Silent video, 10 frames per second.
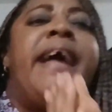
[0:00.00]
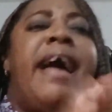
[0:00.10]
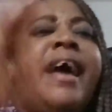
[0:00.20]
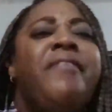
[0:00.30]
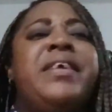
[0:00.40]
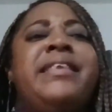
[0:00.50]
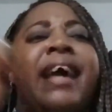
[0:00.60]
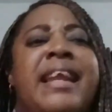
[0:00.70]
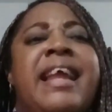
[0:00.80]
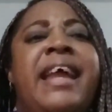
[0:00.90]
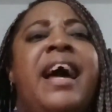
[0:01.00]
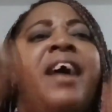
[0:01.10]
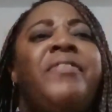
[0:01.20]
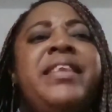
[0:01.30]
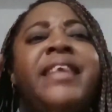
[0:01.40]
I have a deadline. I
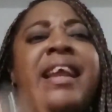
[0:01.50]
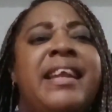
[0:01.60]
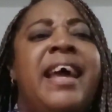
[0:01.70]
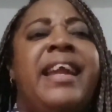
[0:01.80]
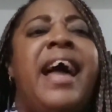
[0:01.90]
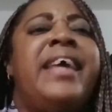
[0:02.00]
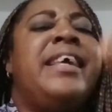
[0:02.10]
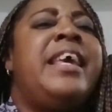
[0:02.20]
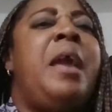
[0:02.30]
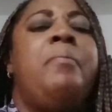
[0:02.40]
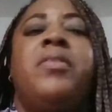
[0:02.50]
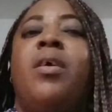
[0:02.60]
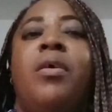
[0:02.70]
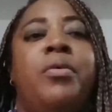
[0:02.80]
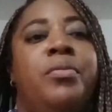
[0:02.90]
have a deadline. I kept,
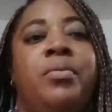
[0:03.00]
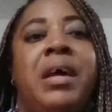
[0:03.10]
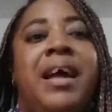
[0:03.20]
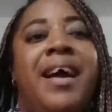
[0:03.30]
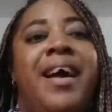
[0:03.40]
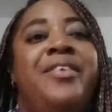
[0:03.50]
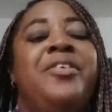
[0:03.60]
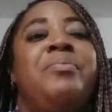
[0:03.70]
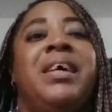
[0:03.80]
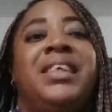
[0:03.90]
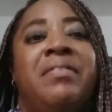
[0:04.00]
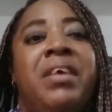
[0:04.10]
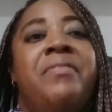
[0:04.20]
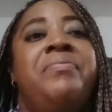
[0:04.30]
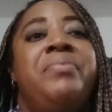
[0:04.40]
no. I told myself
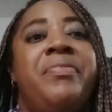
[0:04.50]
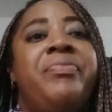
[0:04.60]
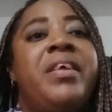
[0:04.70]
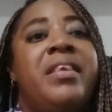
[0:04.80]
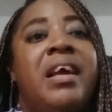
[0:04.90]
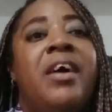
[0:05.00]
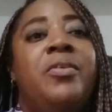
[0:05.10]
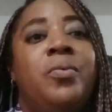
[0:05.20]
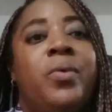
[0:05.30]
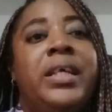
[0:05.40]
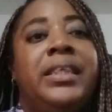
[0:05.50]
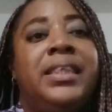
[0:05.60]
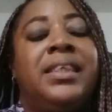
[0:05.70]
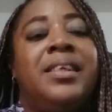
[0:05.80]
everything can wait.